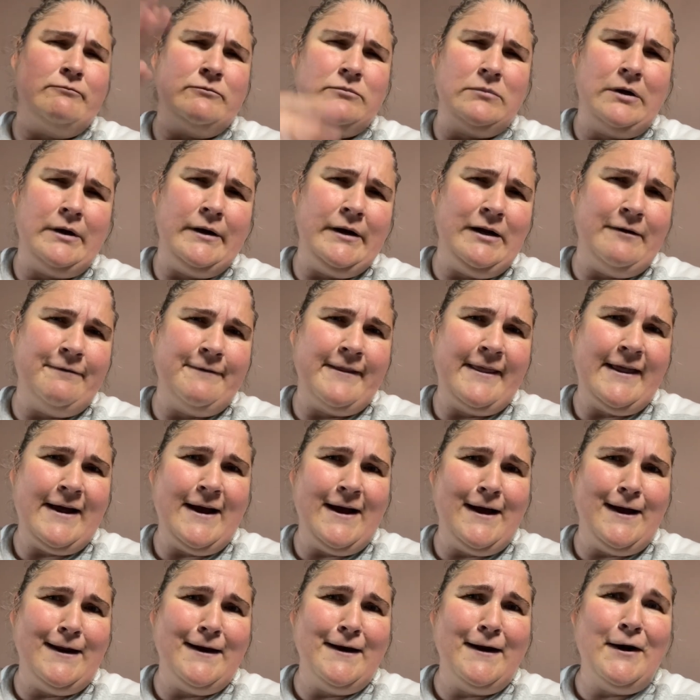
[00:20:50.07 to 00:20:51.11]
enough of
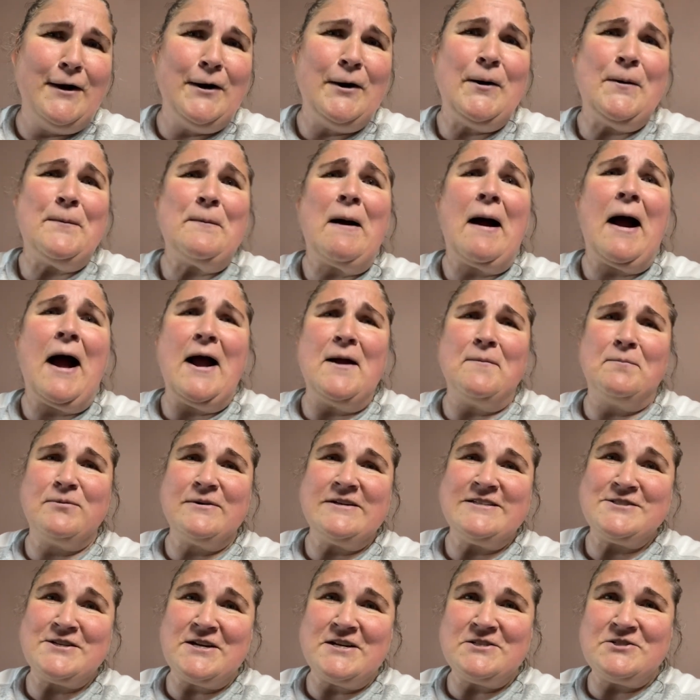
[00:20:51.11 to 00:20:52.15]
that. Um, I
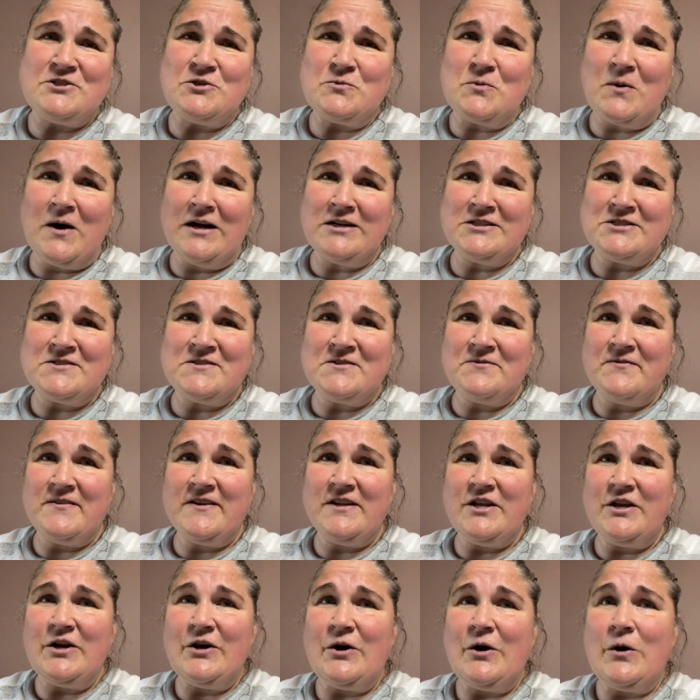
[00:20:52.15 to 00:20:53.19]
appreciate you watching the
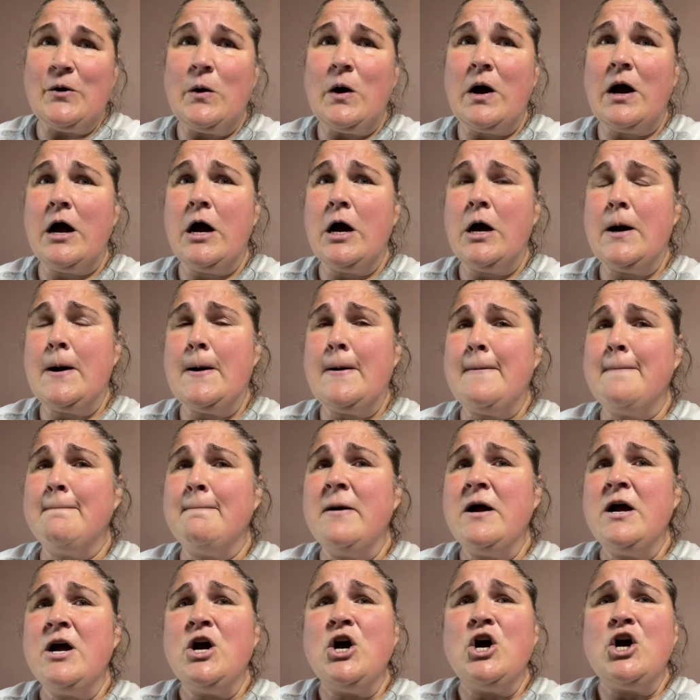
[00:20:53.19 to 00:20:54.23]
video. Um,
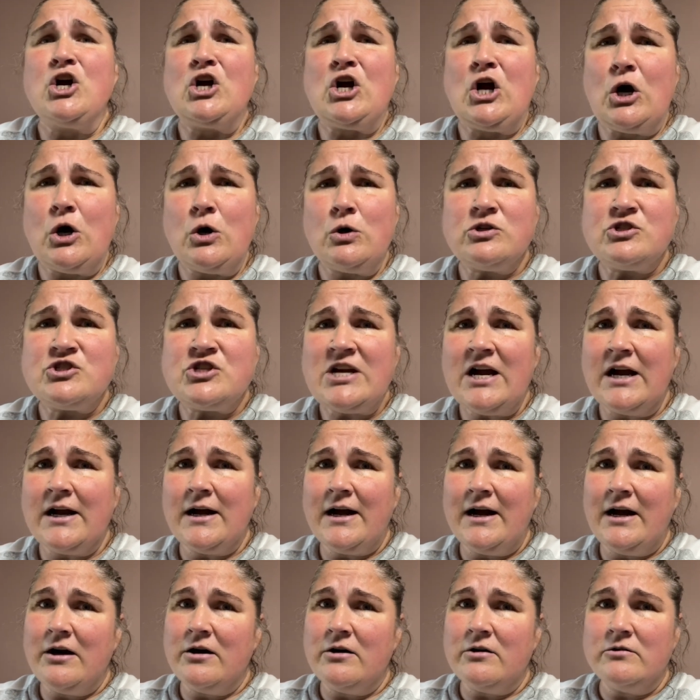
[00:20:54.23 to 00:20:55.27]
go check
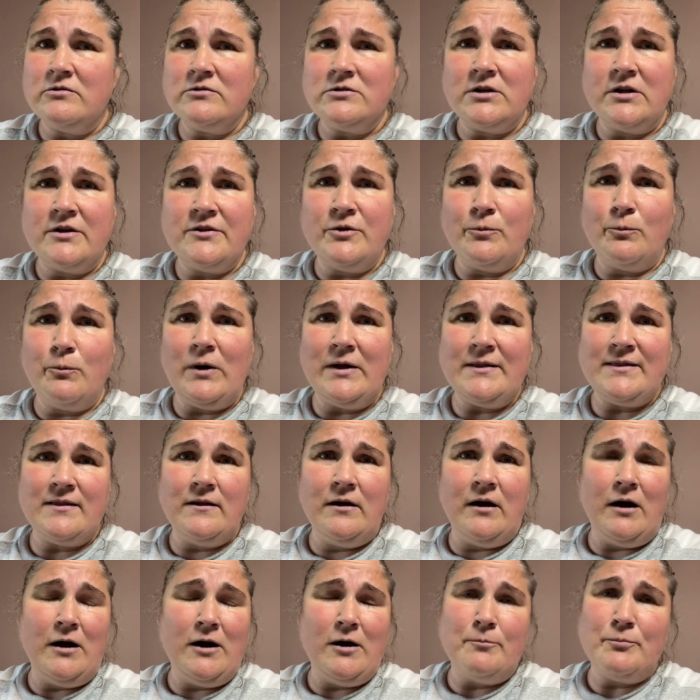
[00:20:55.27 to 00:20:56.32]
out the, what
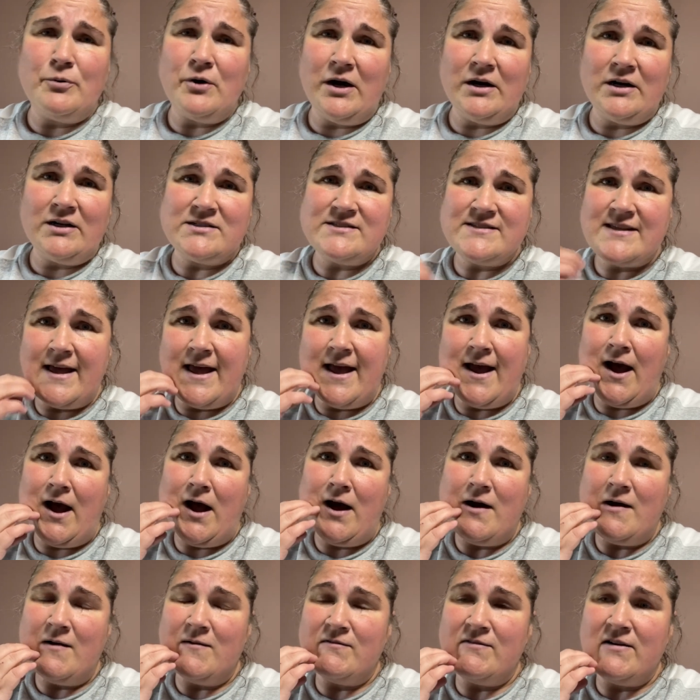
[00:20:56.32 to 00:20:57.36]
uh, products they
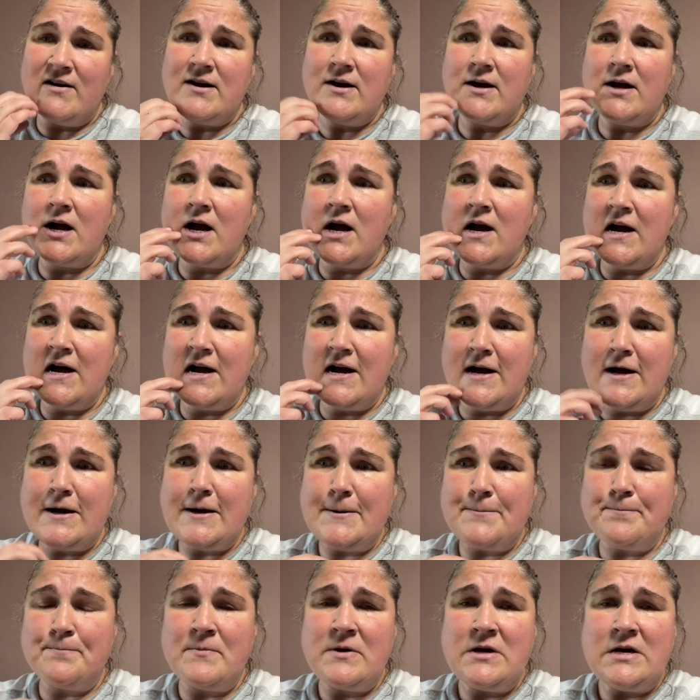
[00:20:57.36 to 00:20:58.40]
have.
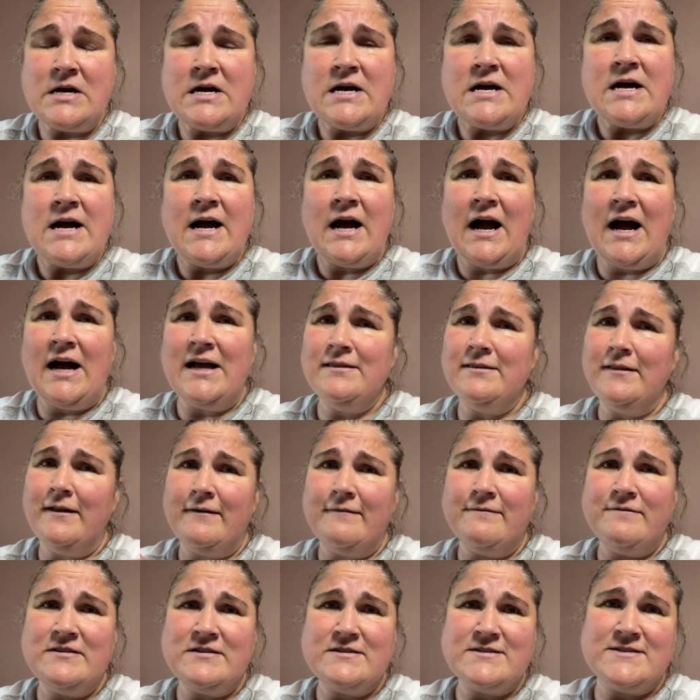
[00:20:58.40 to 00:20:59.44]
Um, I
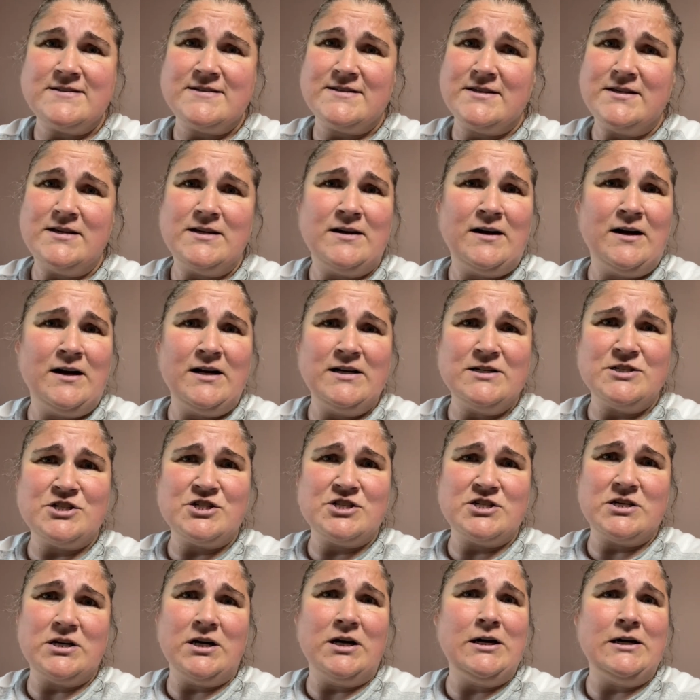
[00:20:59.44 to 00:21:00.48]
love this
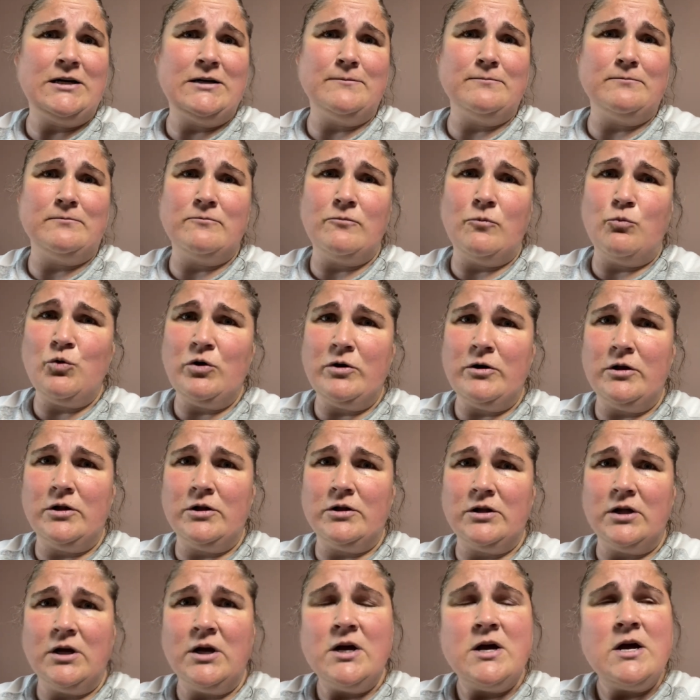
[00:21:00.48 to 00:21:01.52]
hutch. Um,
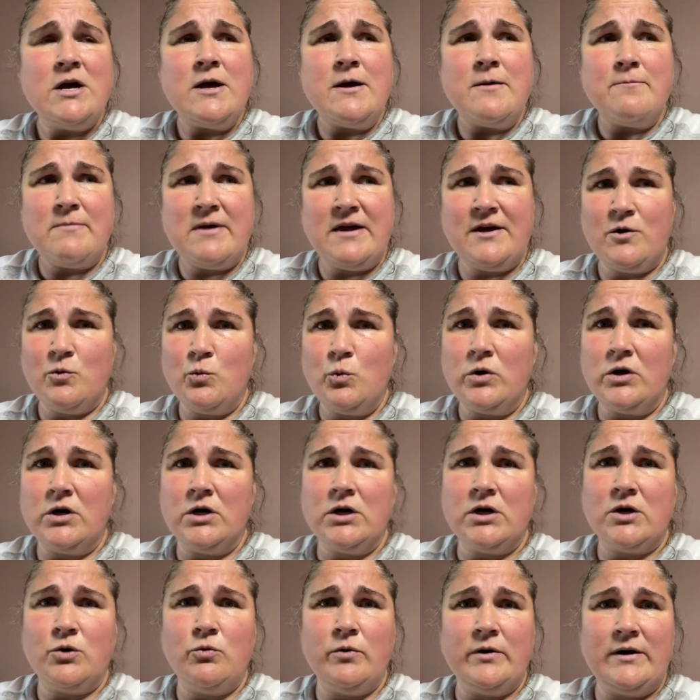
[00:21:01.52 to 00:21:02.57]
we'll make it
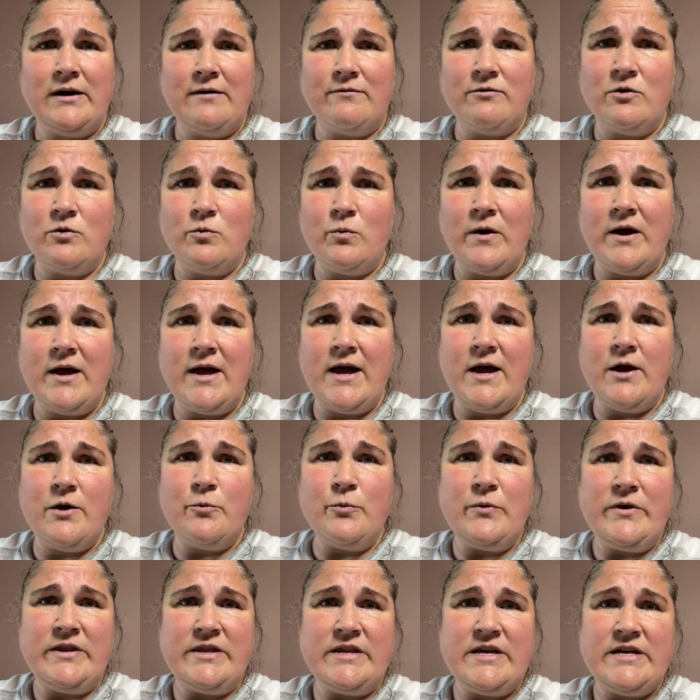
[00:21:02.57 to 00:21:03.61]
work whatever way
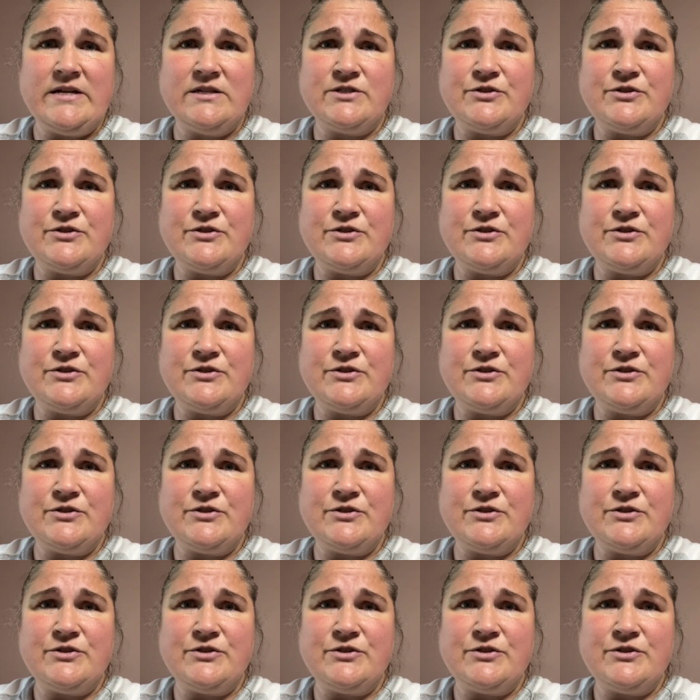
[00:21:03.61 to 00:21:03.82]
we need